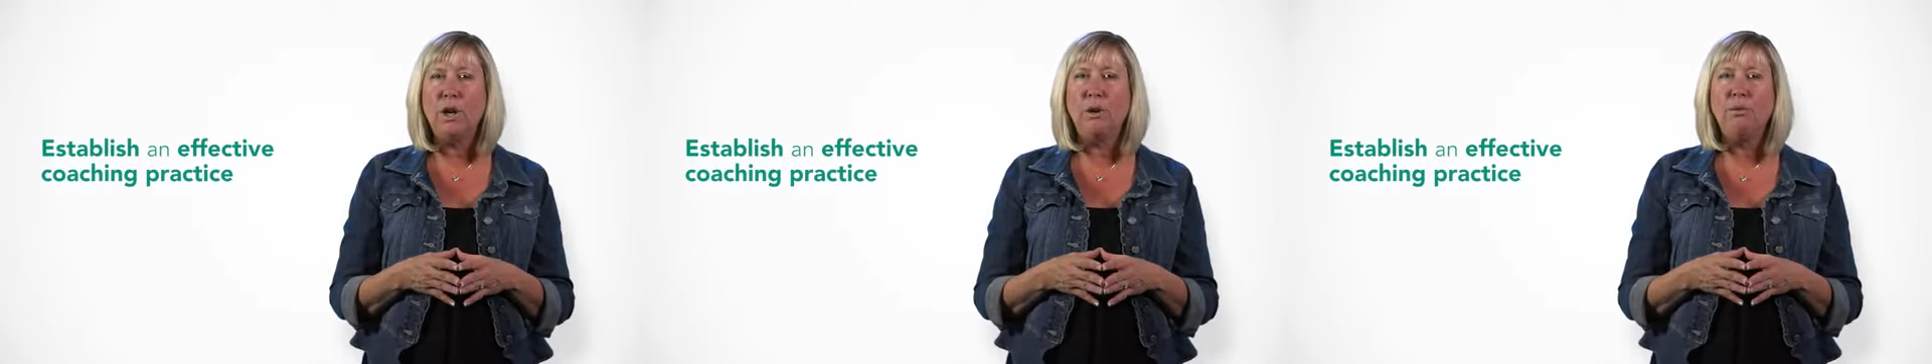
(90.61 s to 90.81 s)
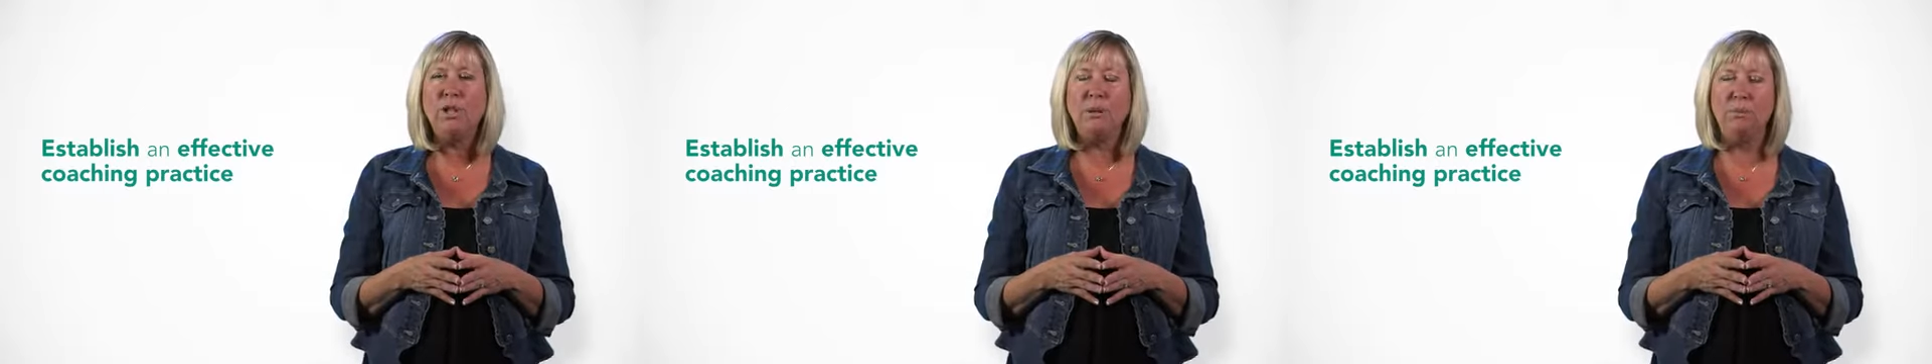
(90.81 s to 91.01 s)

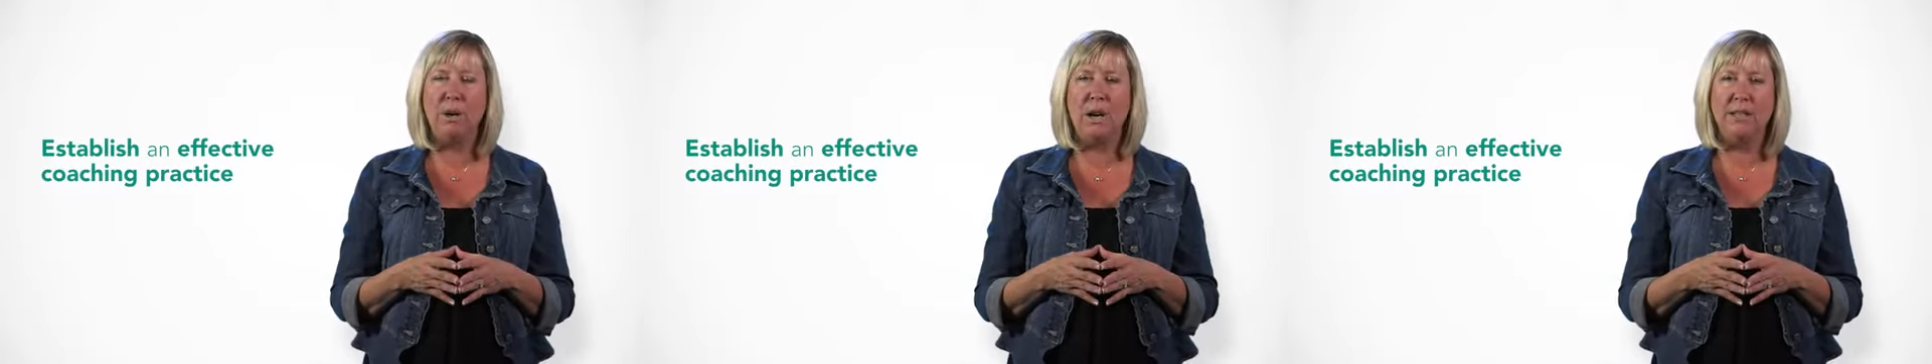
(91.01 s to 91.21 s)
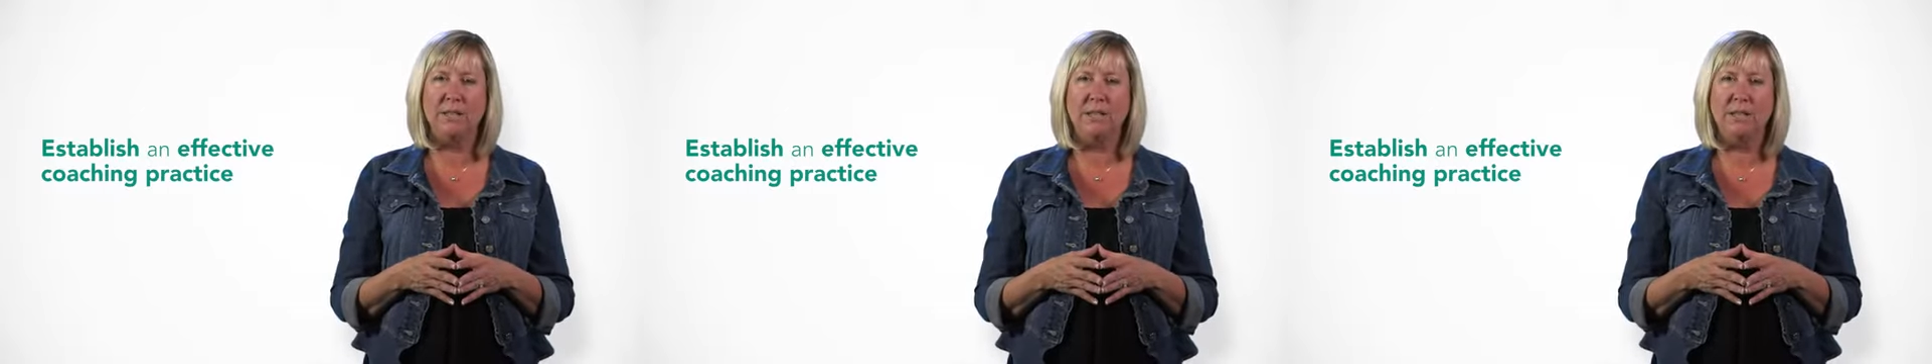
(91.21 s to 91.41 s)
coaching
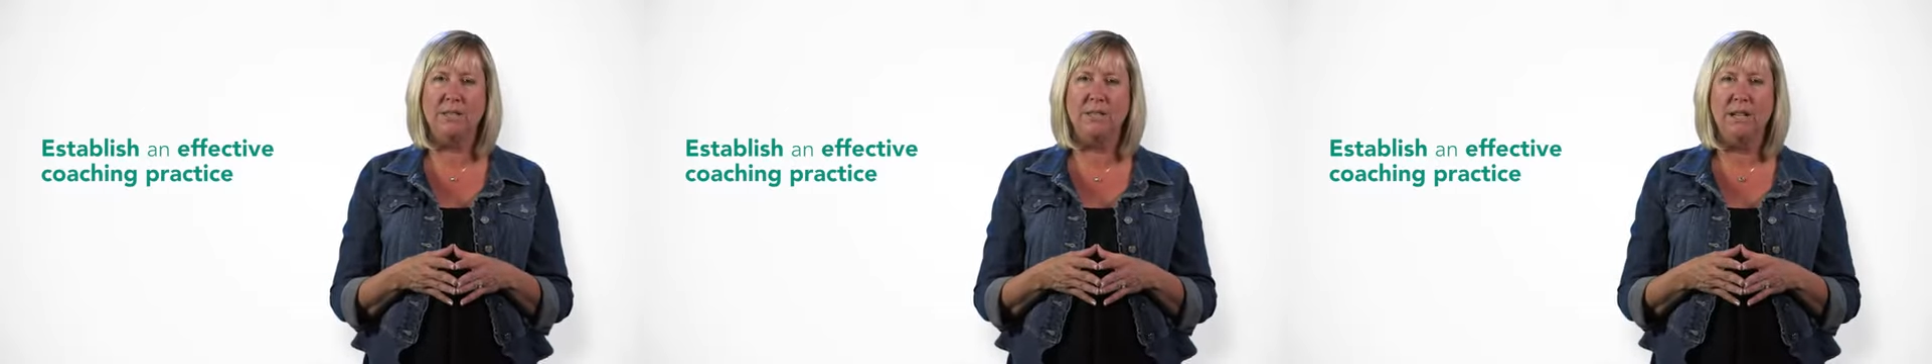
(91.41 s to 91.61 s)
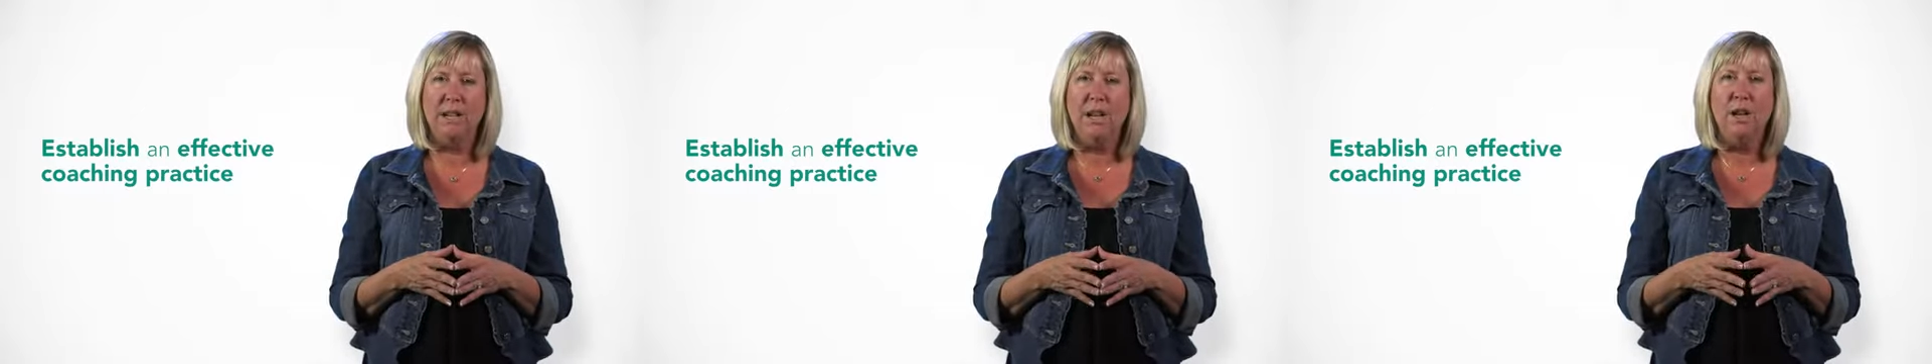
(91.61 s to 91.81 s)

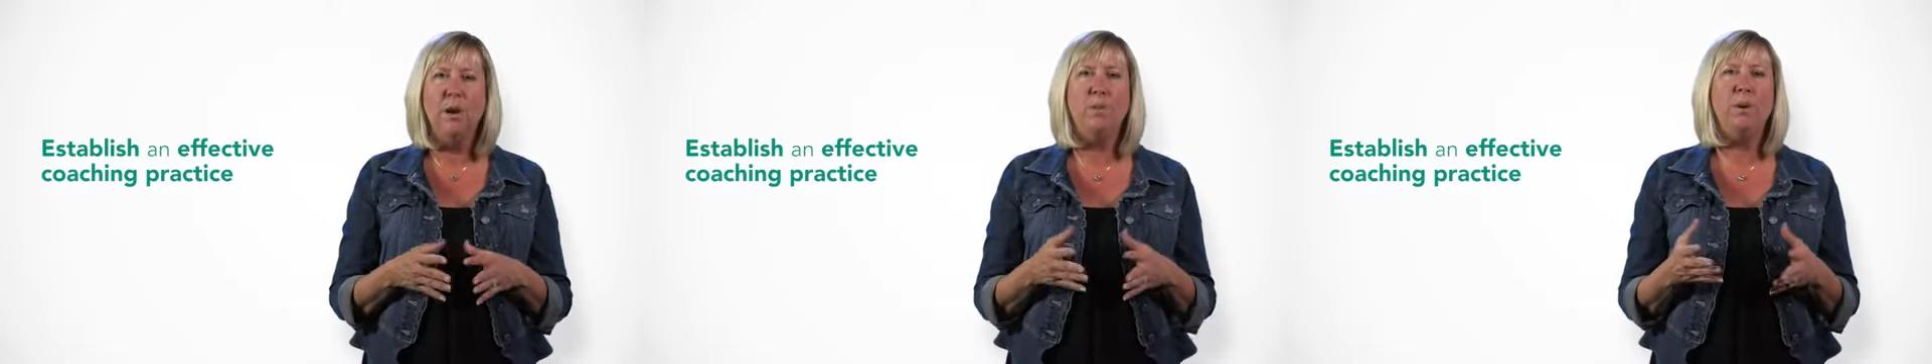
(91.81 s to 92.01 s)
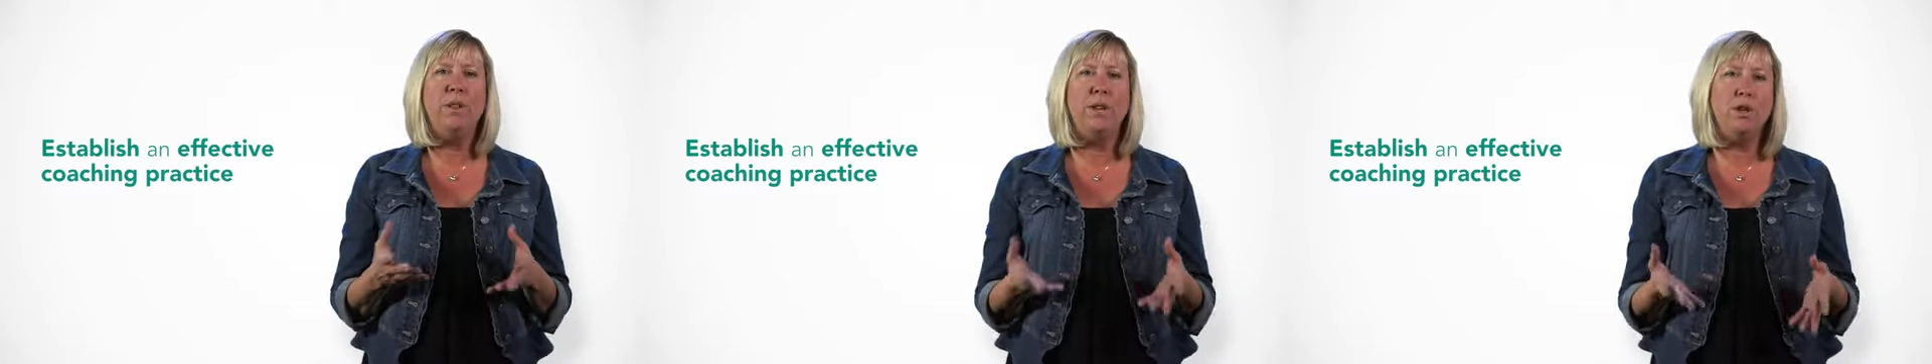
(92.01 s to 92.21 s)
practice
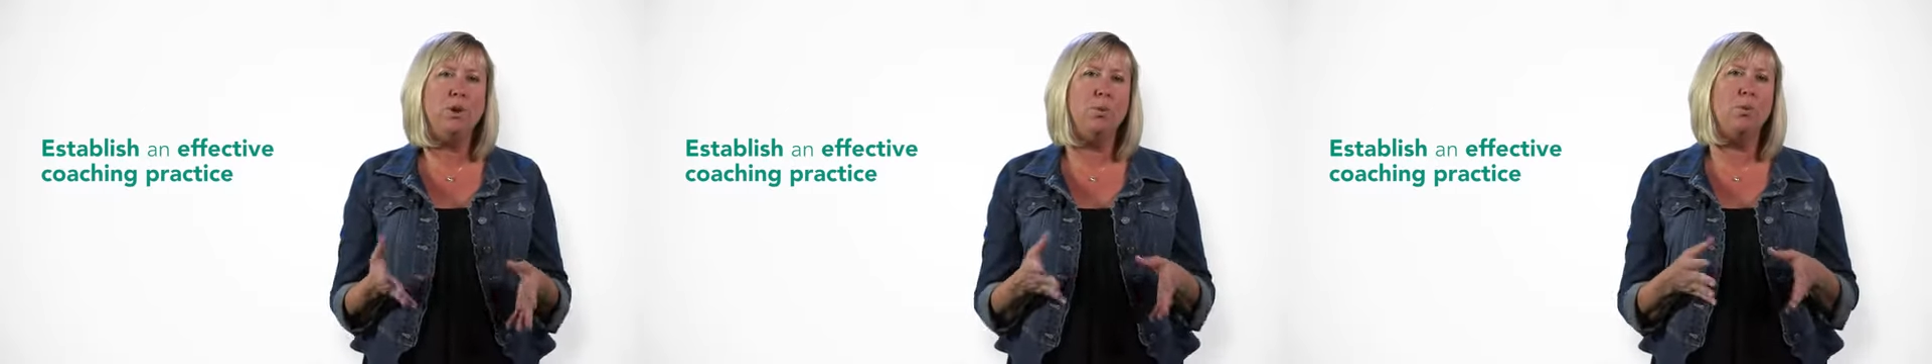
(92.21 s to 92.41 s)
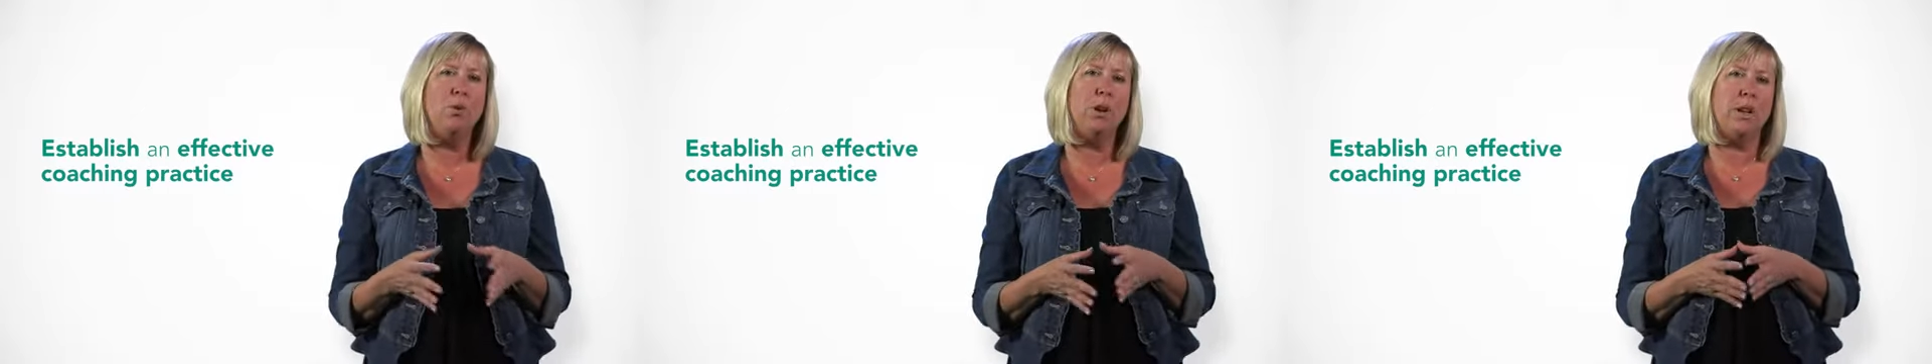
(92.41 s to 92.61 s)
within
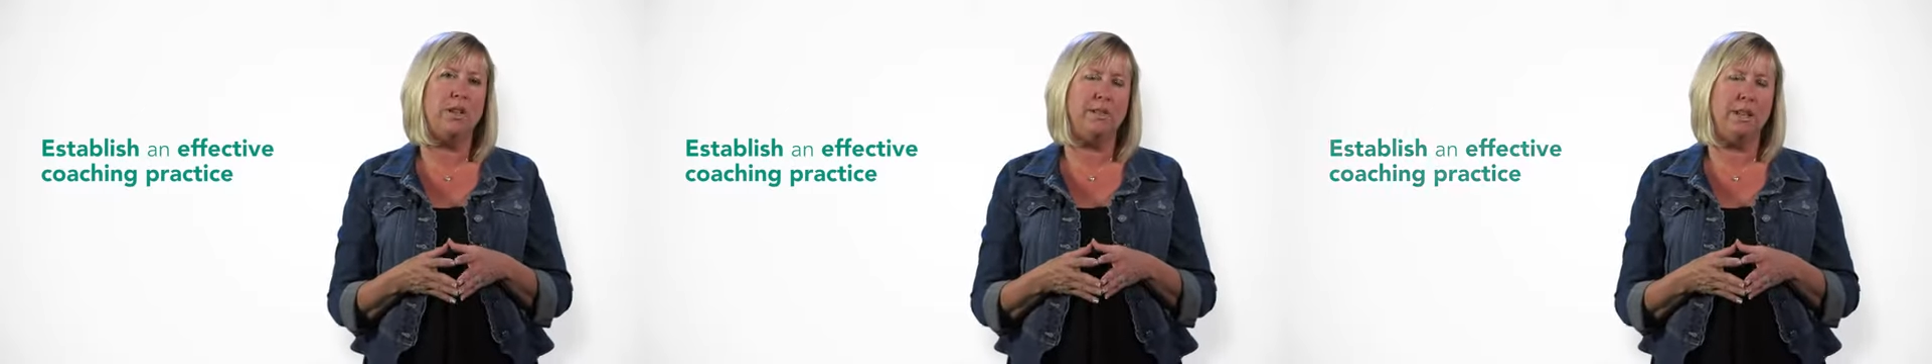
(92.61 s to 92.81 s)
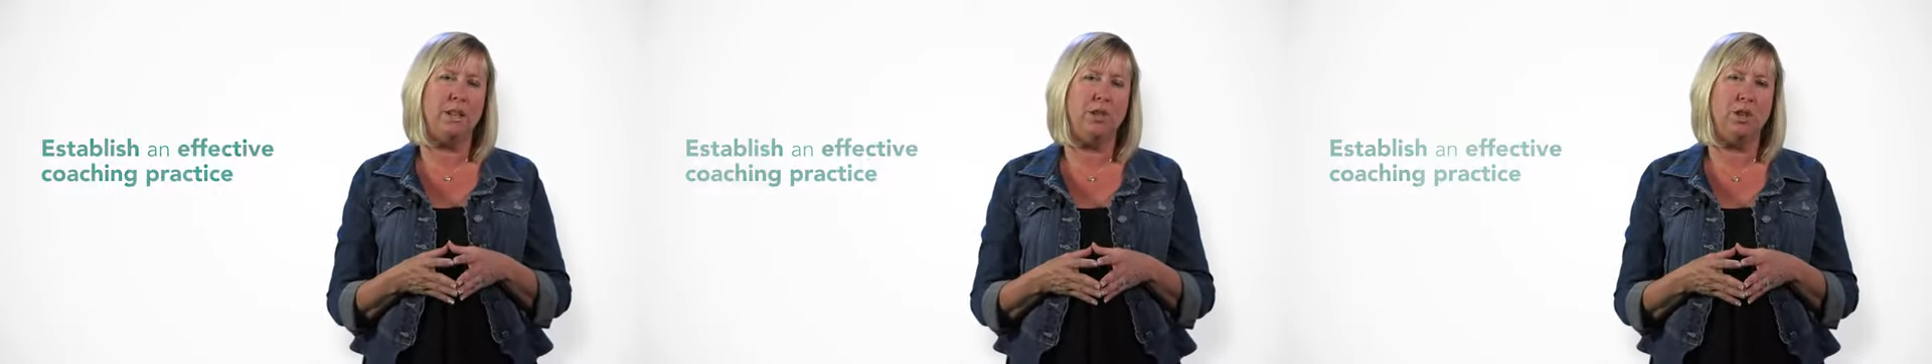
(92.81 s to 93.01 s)
your
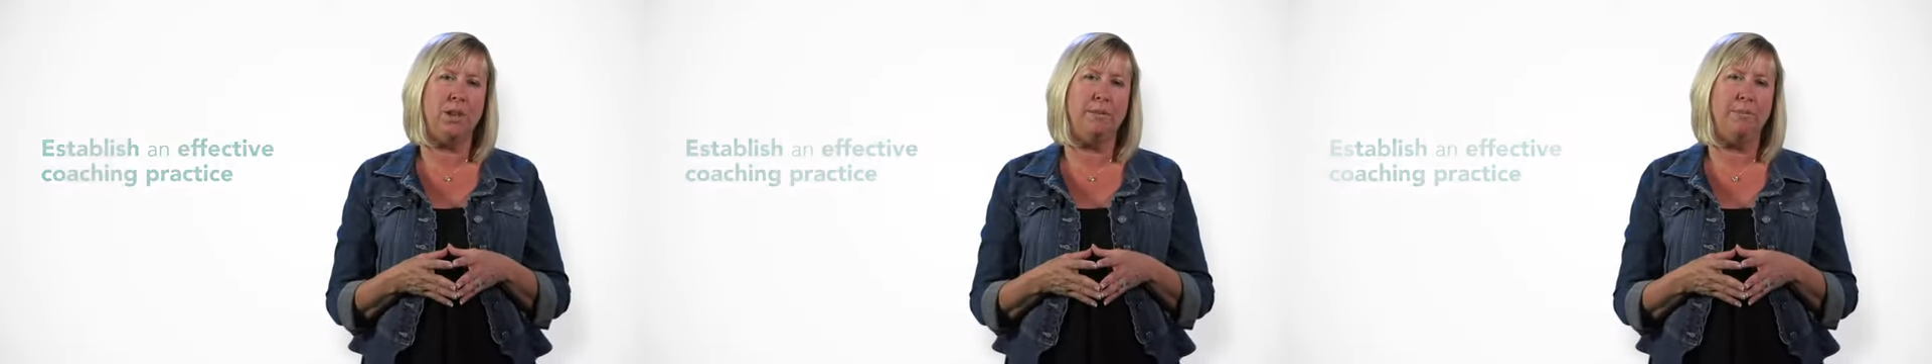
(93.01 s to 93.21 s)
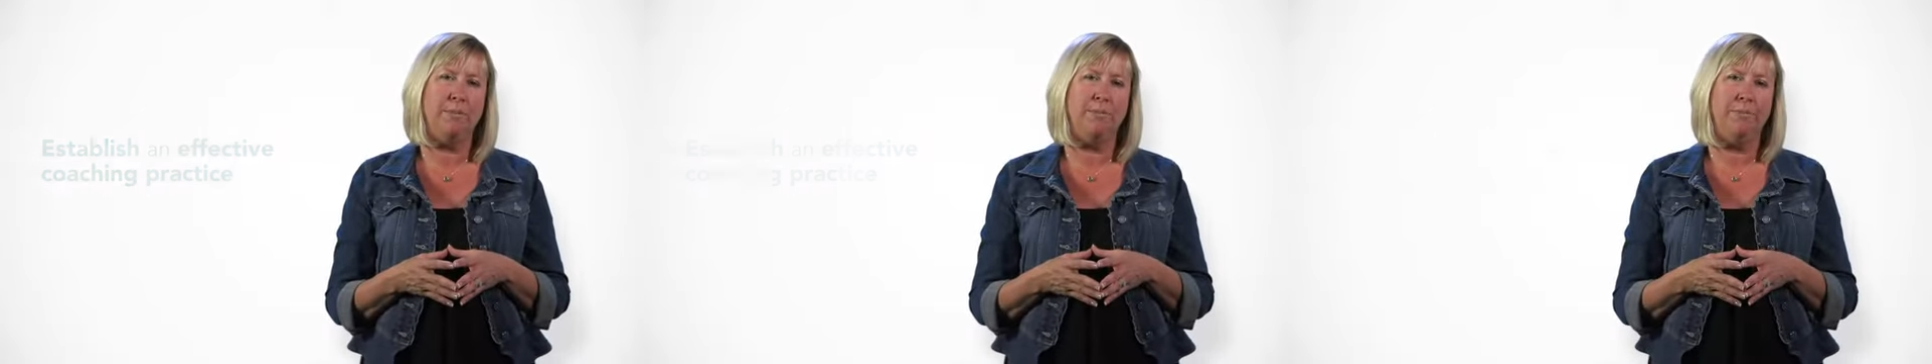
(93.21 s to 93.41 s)
organization.